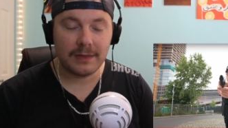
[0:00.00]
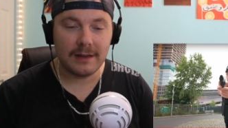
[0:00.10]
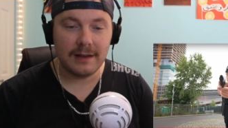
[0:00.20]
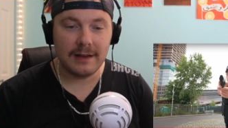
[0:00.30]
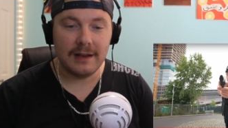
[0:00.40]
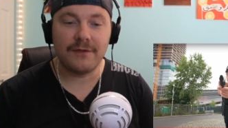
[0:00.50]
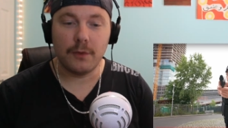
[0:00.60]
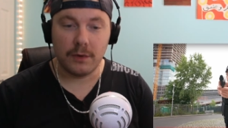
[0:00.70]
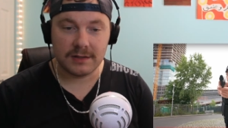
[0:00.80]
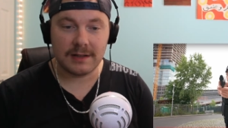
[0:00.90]
If it
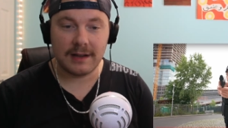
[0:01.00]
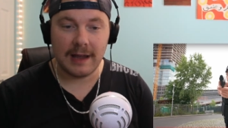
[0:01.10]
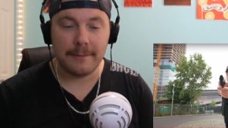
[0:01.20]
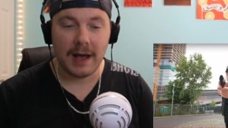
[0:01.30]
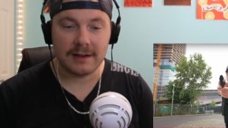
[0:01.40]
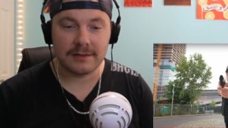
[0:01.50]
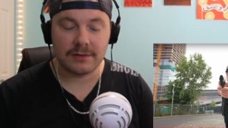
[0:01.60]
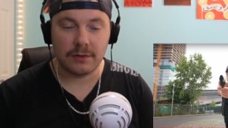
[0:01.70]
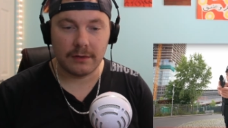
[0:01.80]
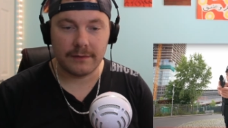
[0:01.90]
was came back as a
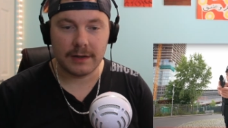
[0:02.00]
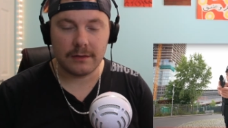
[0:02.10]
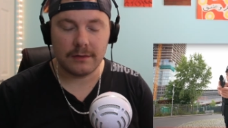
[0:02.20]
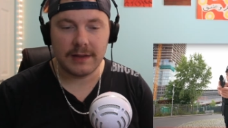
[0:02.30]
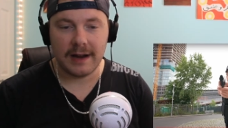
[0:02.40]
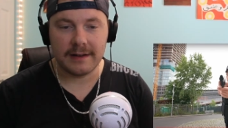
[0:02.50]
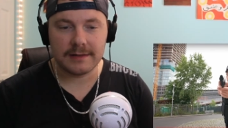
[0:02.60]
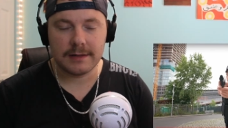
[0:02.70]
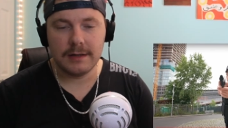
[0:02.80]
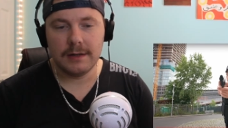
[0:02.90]
stolen vehicle, that is.
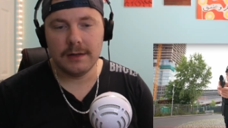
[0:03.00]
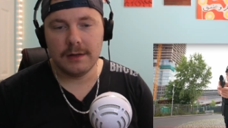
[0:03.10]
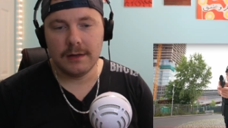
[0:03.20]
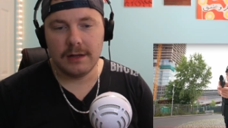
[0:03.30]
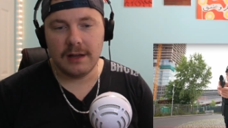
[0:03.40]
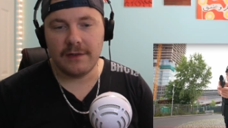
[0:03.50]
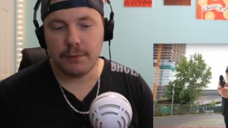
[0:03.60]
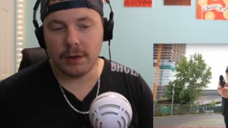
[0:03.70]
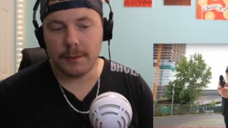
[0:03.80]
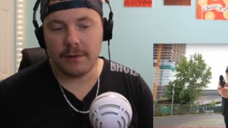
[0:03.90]
If you
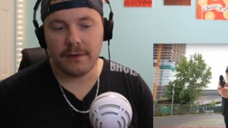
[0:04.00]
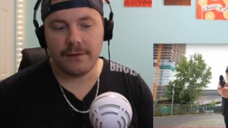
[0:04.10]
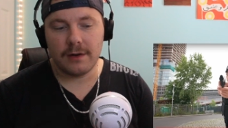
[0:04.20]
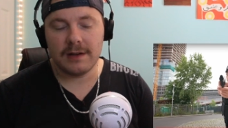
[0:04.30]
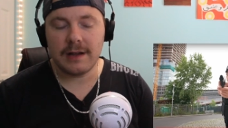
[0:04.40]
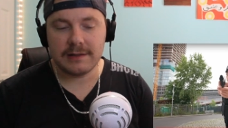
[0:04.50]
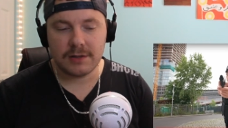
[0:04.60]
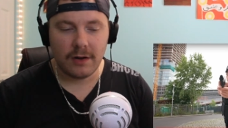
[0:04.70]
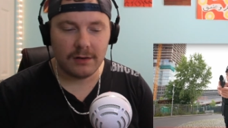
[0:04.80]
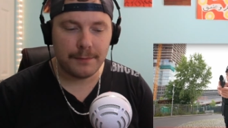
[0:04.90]
pull them over for... So it
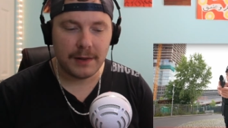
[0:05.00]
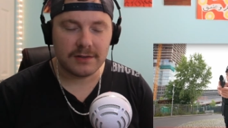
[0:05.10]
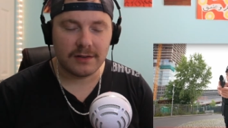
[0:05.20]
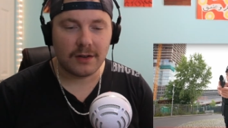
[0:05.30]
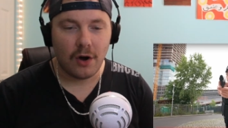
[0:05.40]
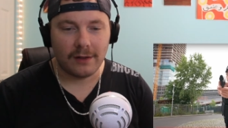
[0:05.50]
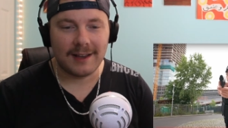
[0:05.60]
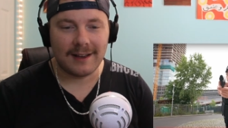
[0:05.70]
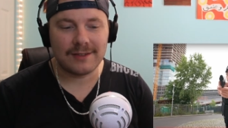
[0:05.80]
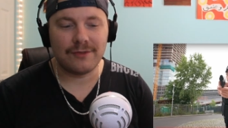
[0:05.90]
all depends on the
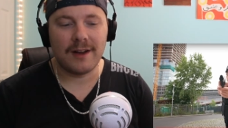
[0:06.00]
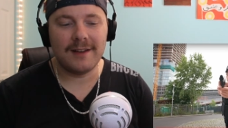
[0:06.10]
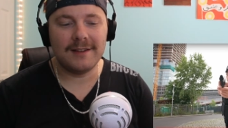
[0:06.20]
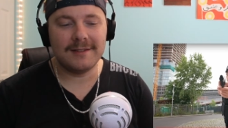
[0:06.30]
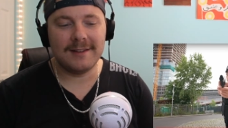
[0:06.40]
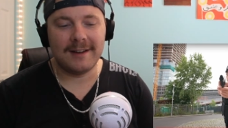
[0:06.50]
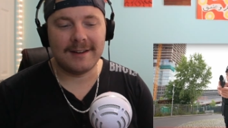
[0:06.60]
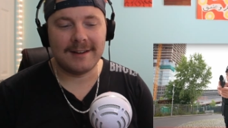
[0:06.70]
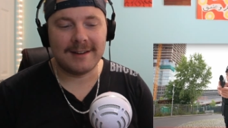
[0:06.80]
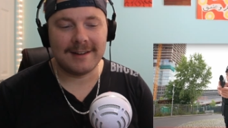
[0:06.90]
context, right?
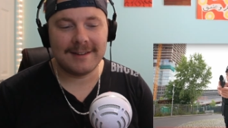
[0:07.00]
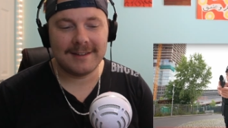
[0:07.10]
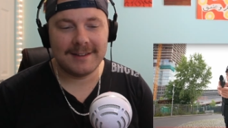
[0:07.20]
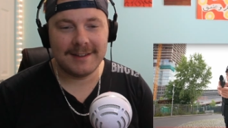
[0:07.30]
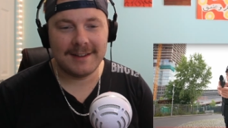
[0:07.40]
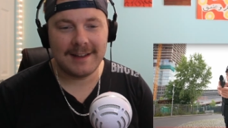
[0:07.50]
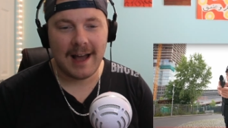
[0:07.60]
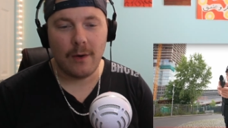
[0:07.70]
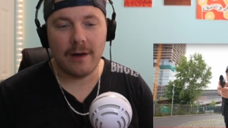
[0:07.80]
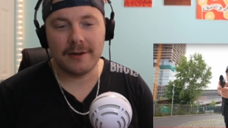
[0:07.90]

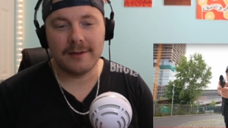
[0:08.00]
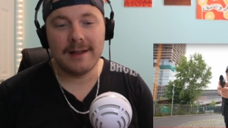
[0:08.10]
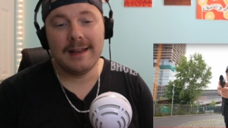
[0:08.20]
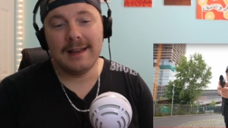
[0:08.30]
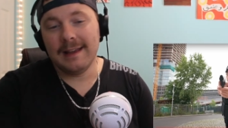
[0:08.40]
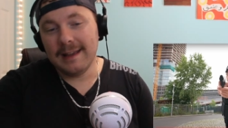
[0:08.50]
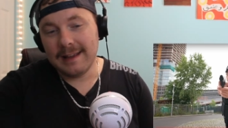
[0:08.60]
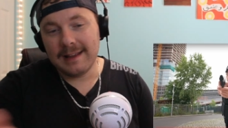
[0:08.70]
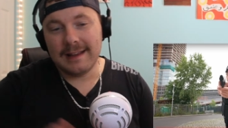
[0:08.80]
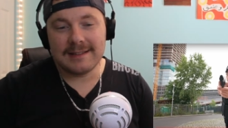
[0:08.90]
However,
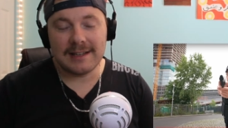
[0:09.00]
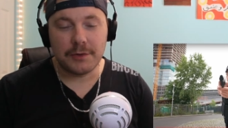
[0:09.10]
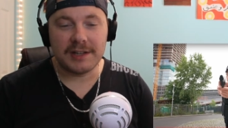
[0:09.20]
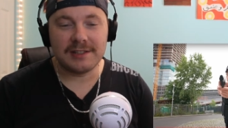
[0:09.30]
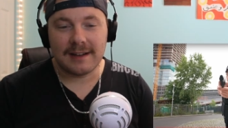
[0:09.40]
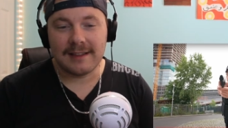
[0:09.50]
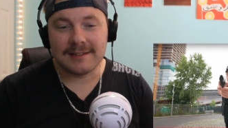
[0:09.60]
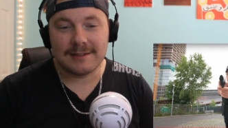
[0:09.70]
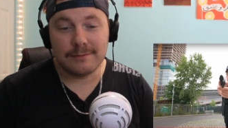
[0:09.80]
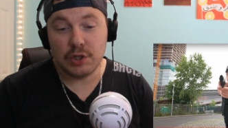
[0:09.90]
situations like
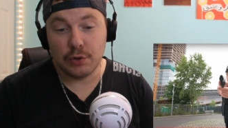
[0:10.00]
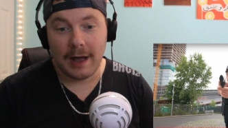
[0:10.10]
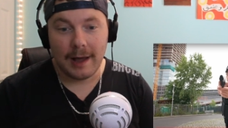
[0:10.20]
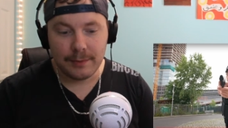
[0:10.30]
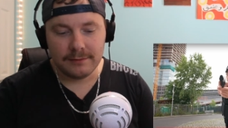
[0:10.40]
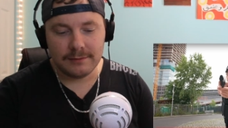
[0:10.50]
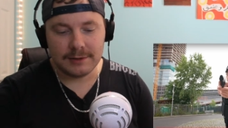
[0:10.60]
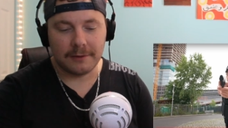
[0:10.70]
this do happen, so...